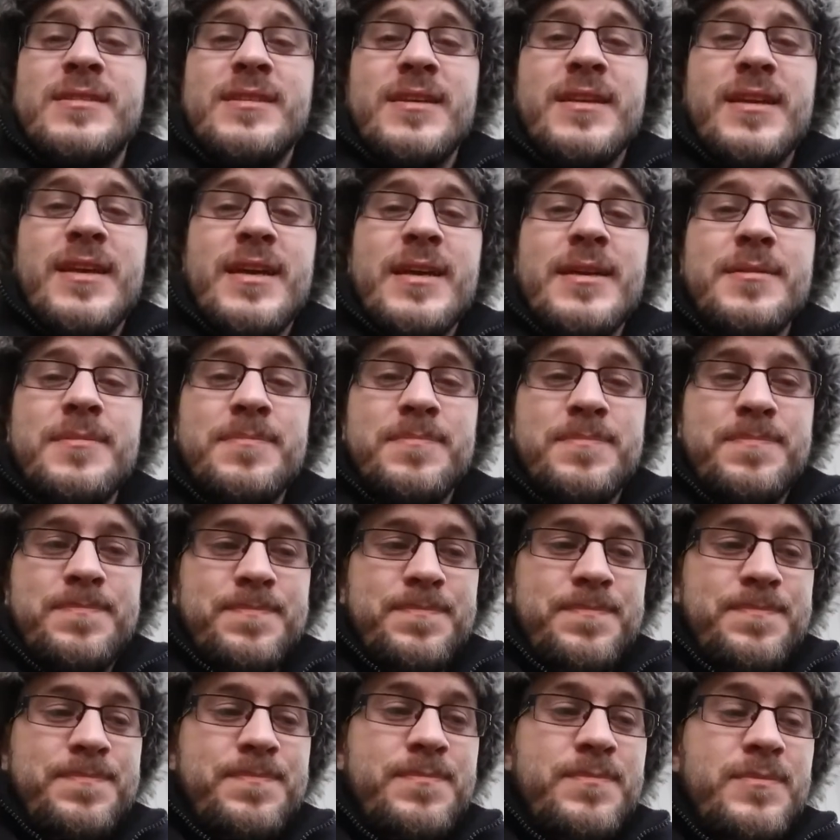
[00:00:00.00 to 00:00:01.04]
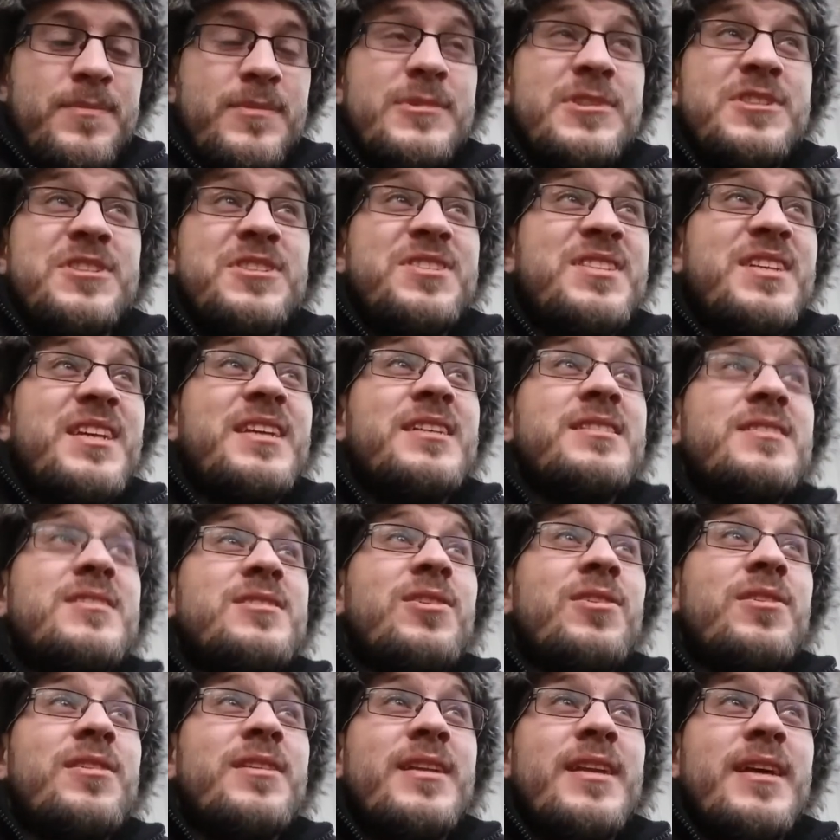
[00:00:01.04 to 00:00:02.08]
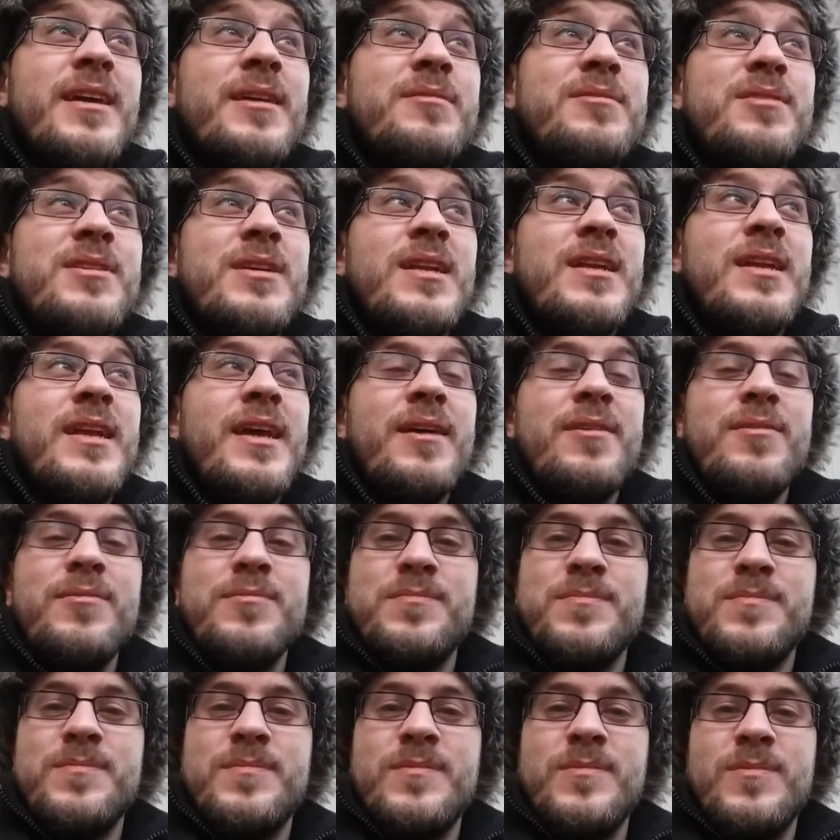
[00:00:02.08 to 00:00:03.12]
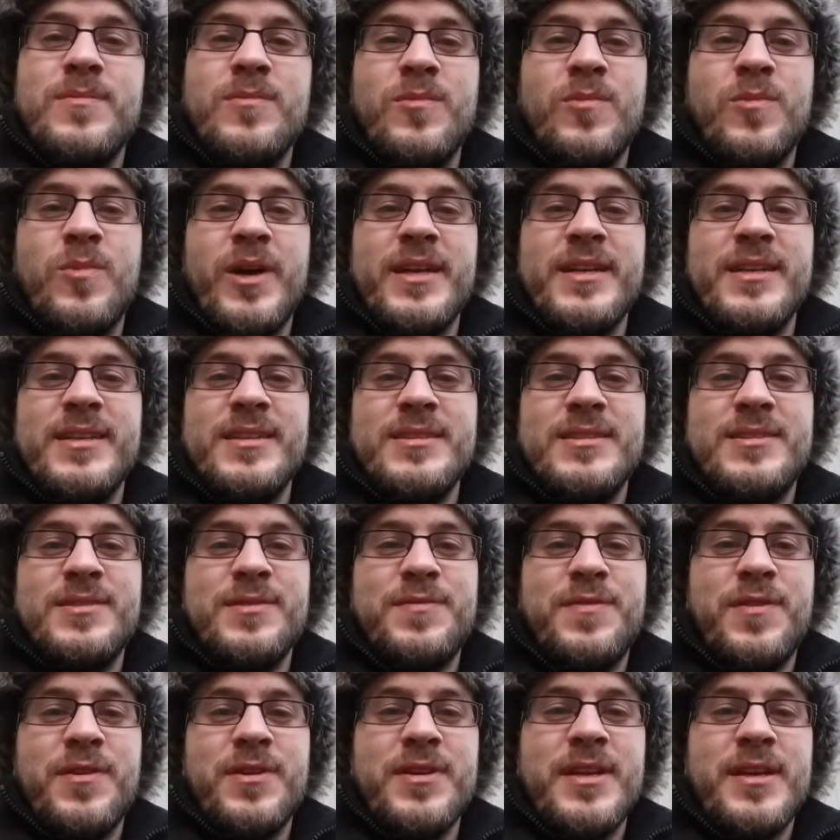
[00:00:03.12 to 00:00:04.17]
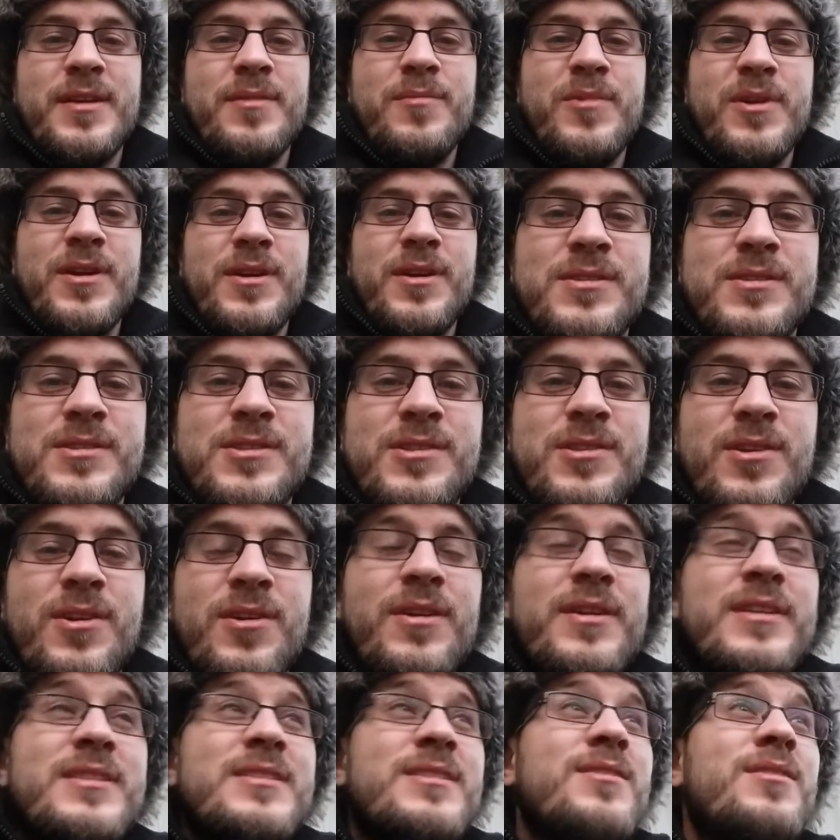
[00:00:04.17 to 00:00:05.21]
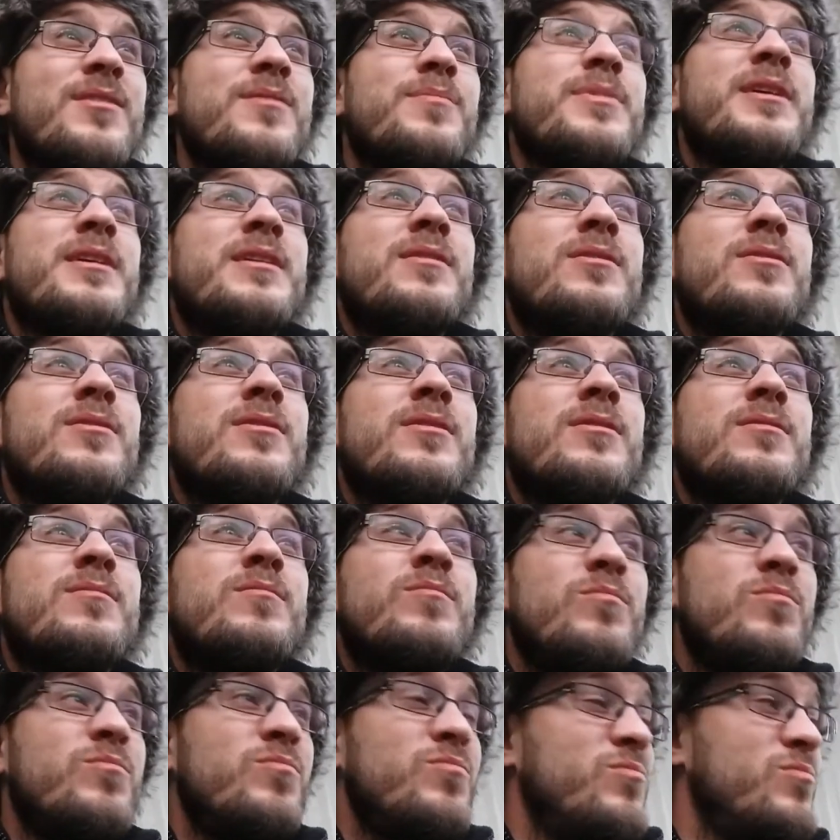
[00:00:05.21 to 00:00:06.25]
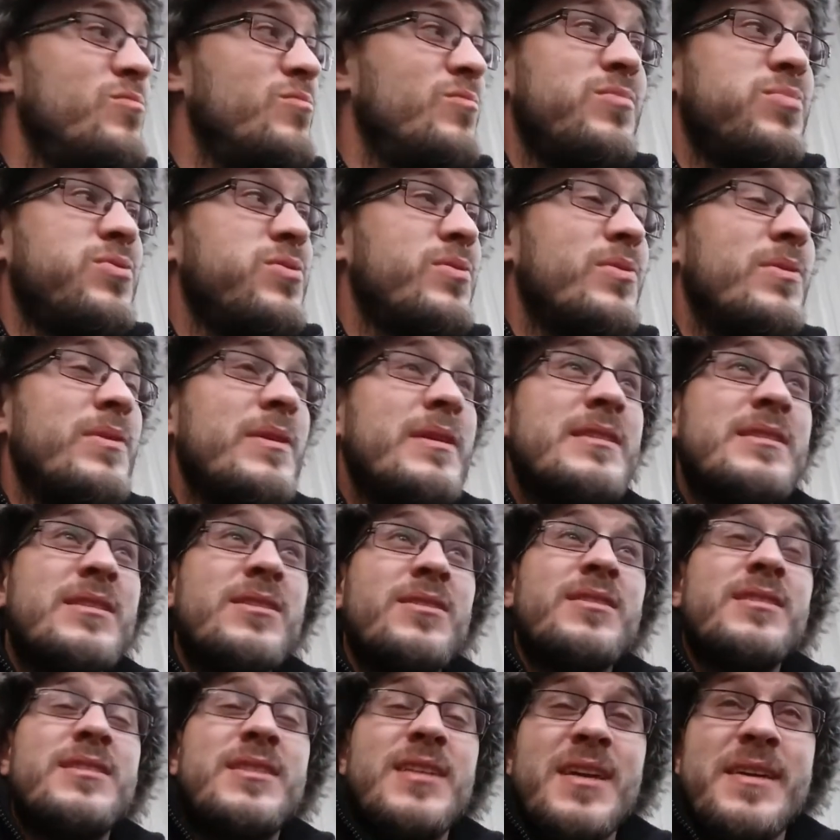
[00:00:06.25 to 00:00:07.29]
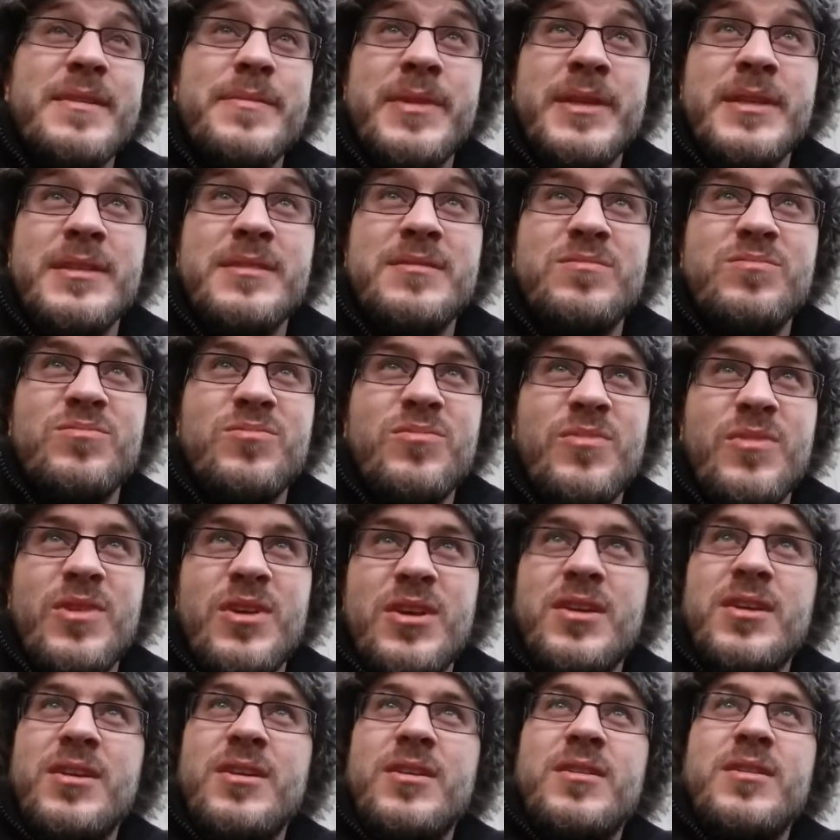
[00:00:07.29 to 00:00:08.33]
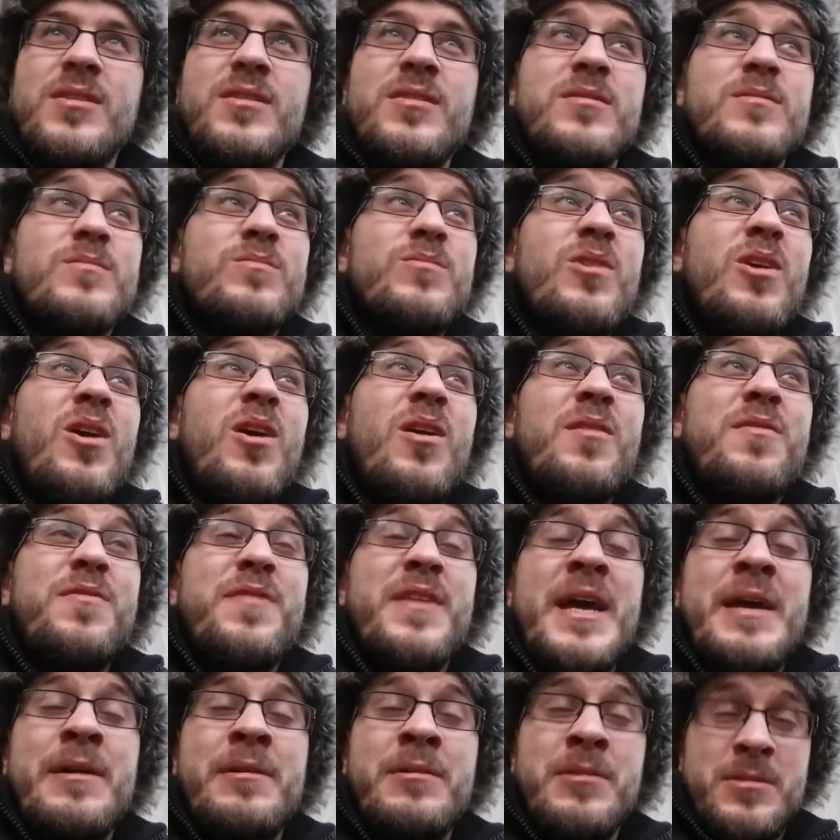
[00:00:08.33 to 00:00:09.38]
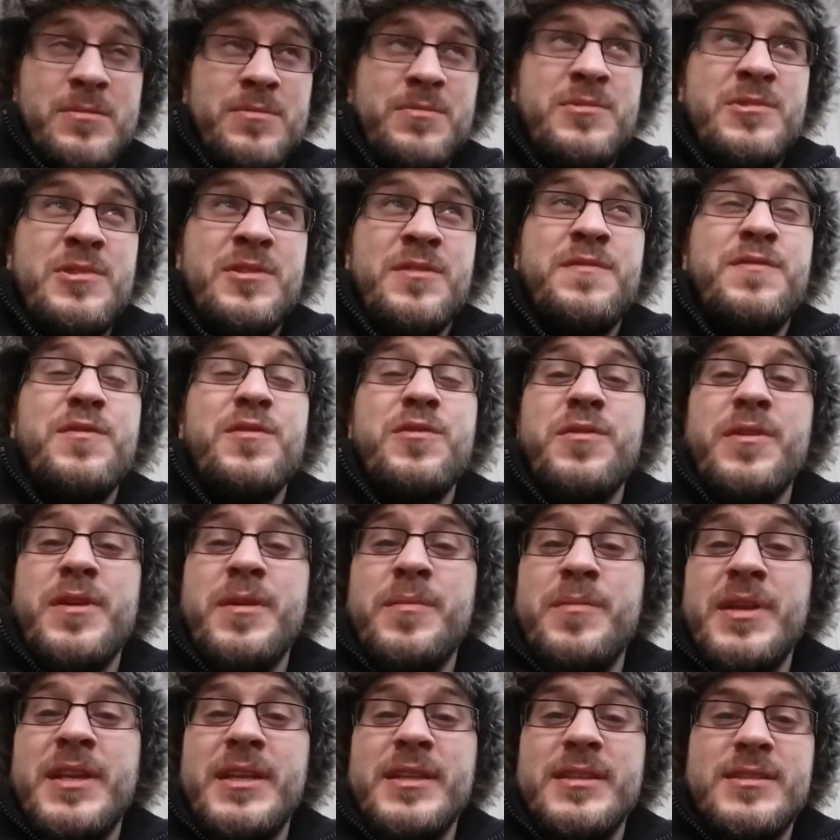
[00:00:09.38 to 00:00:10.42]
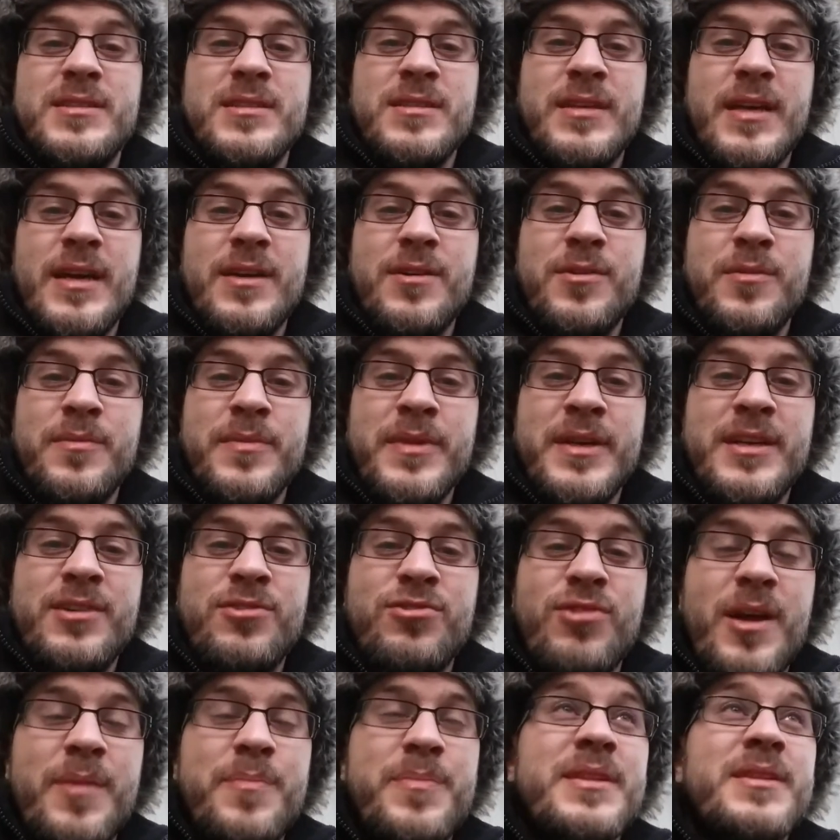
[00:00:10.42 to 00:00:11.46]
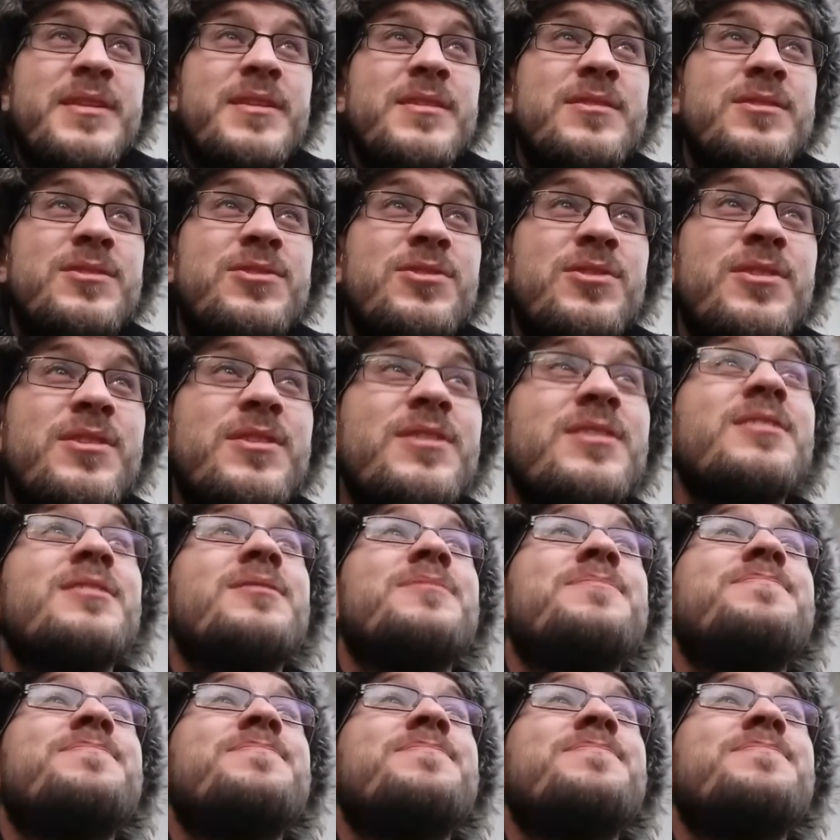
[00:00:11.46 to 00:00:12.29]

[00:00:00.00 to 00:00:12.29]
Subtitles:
So yeah, just sitting tight now, chilling out, waiting to find out could start. It's going to be it's going to take me half an hour to 40 minutes to get all my crap in the truck